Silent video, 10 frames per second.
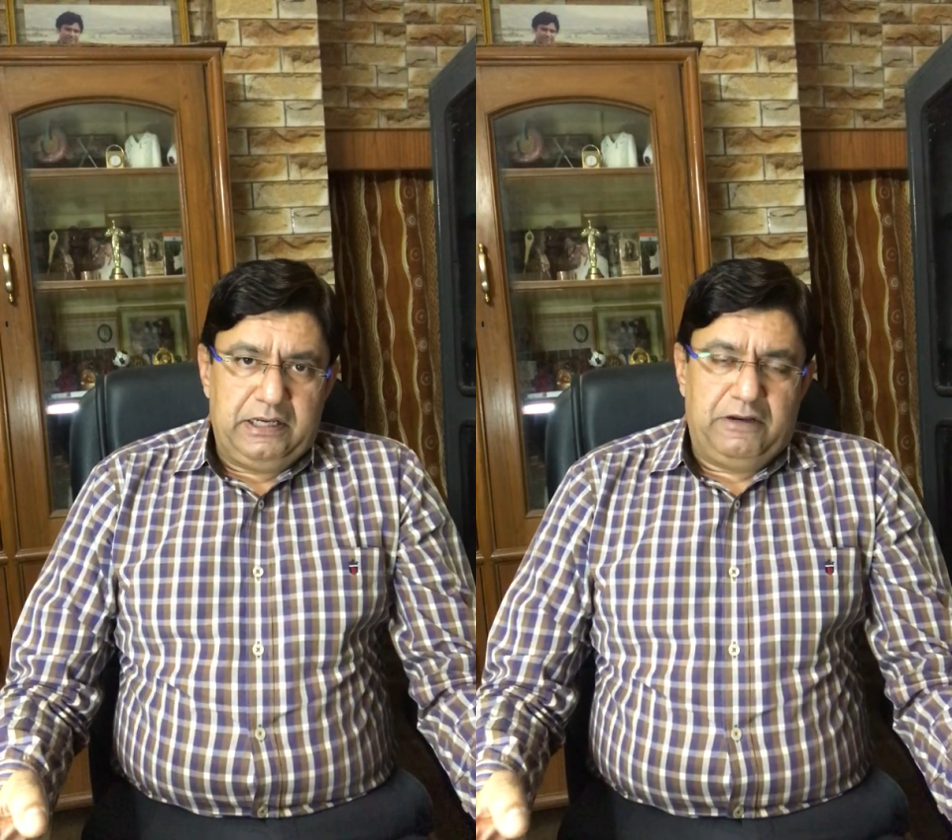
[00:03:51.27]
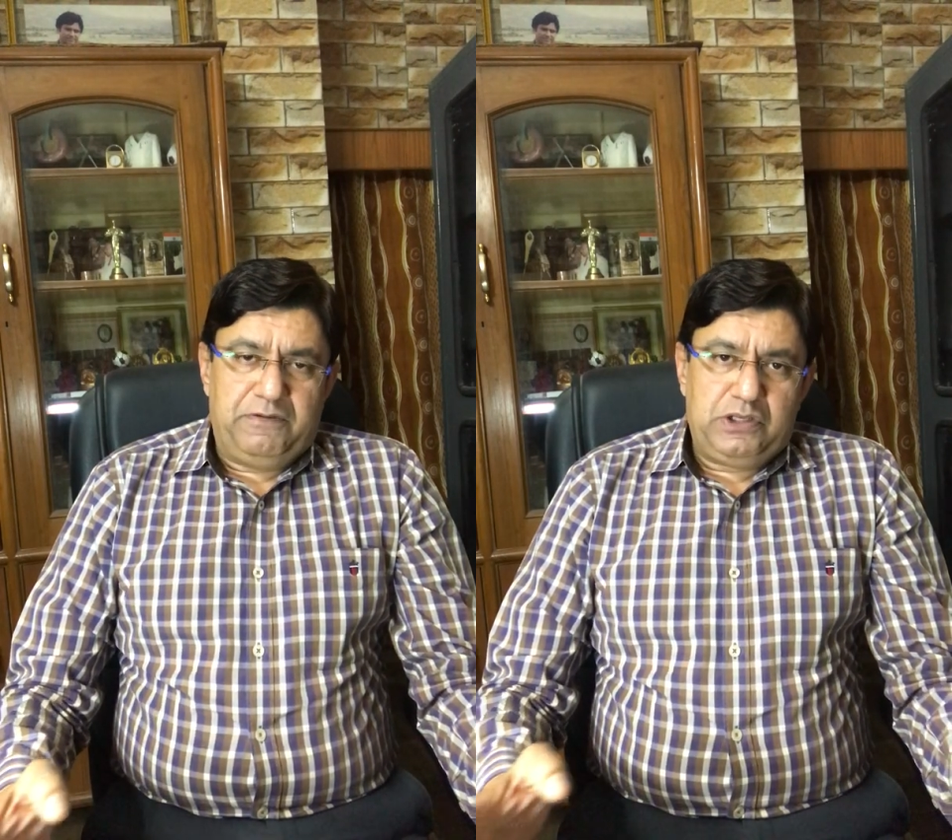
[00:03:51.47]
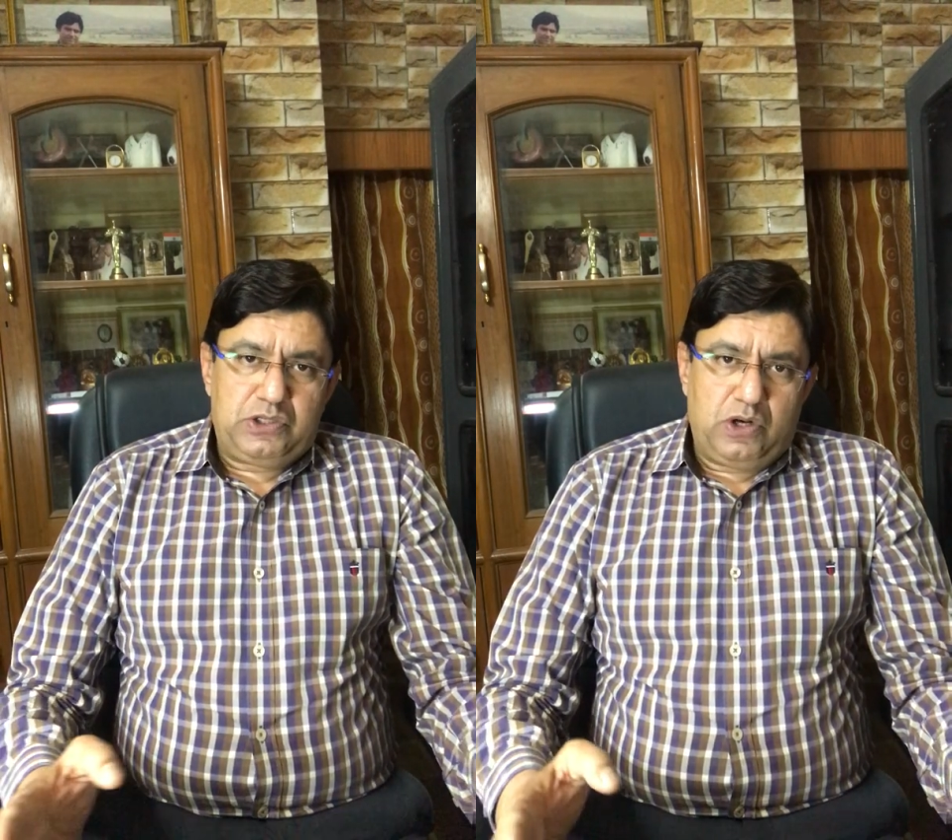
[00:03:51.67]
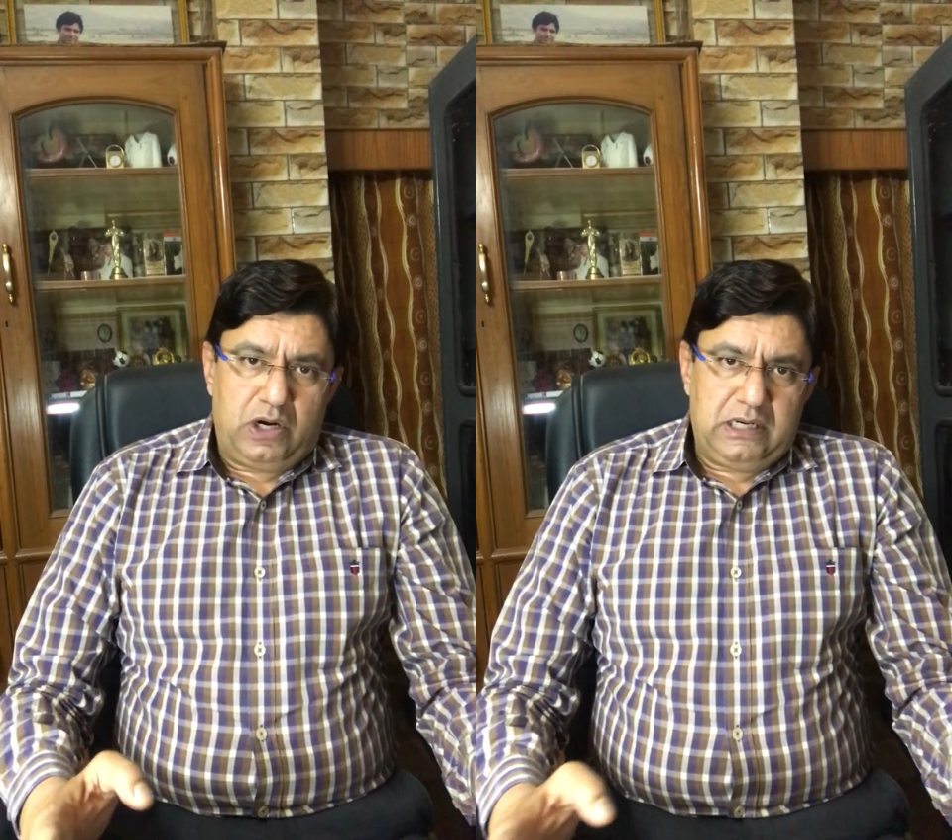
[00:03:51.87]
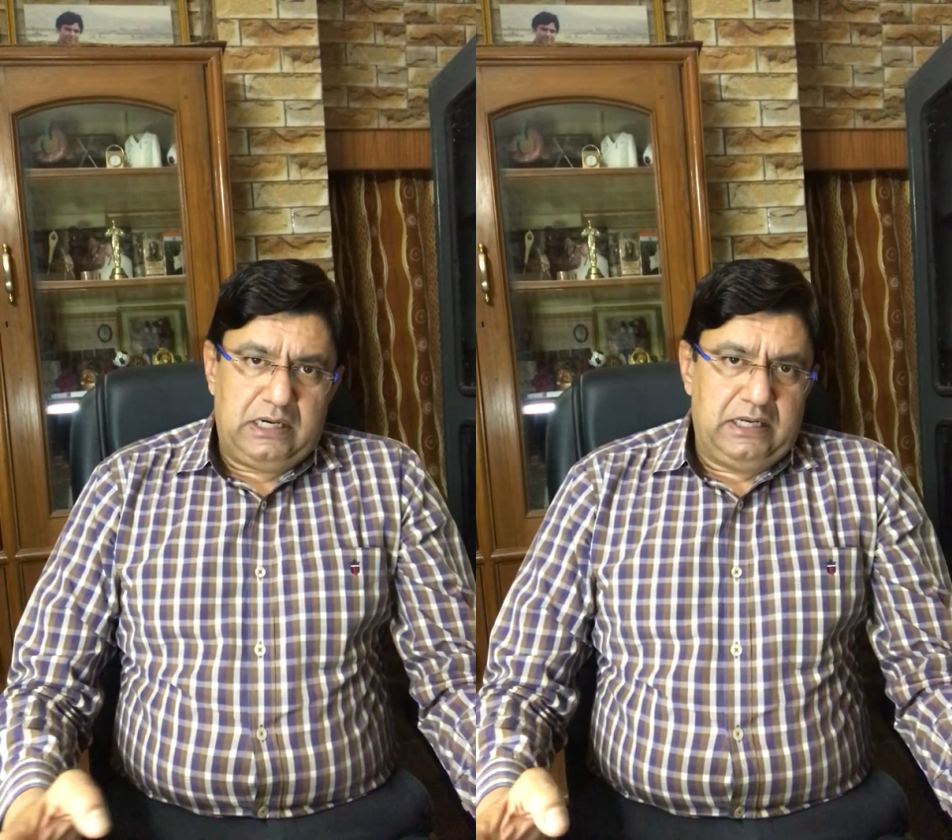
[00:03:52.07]
If it is
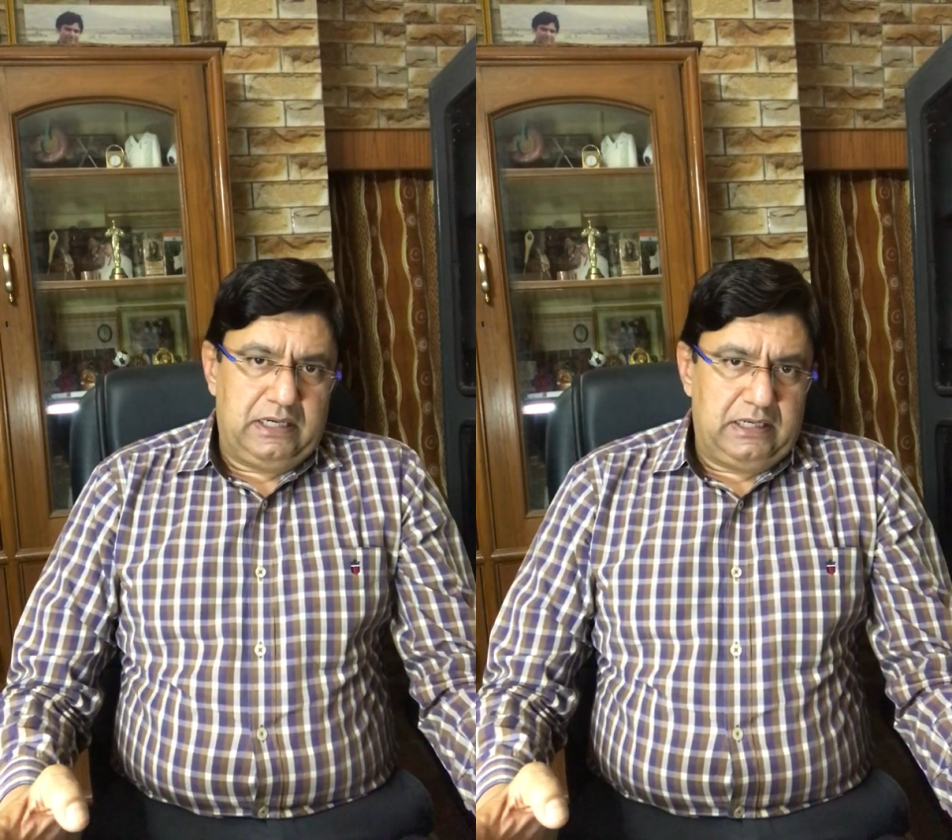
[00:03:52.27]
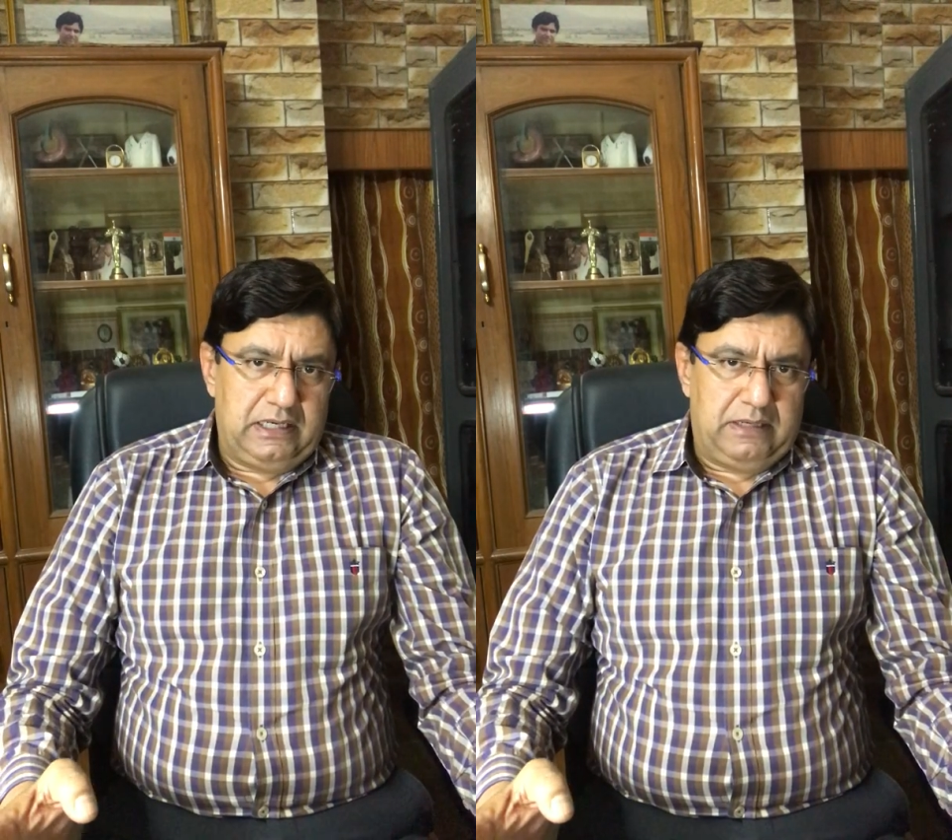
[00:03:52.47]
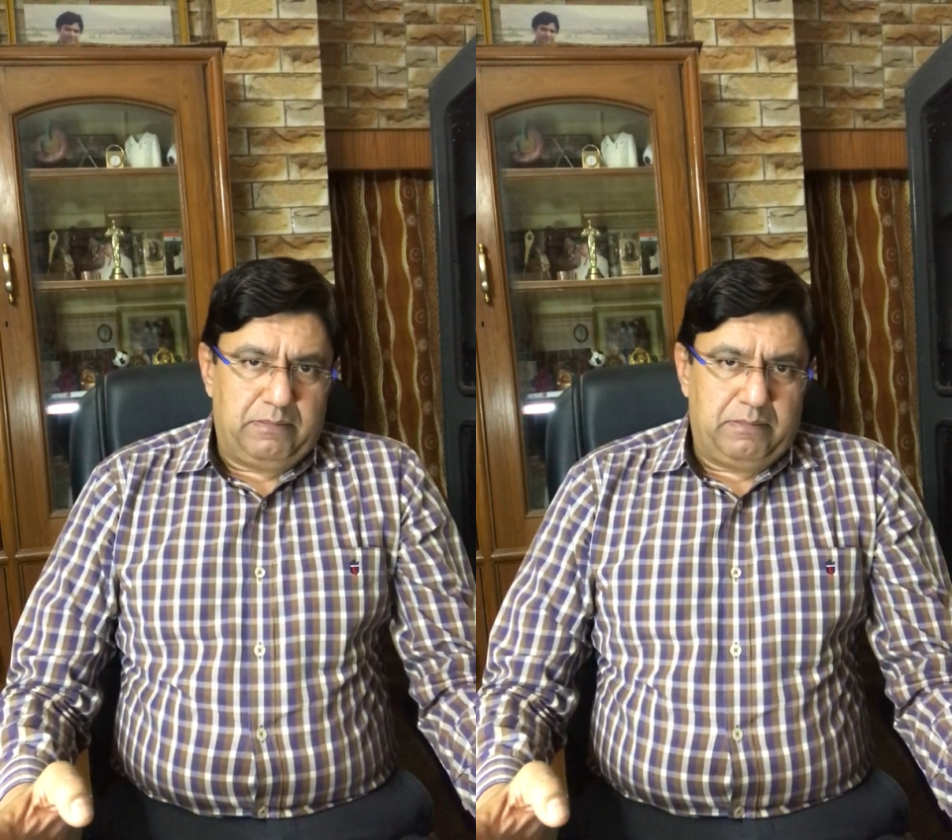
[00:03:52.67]
not clear in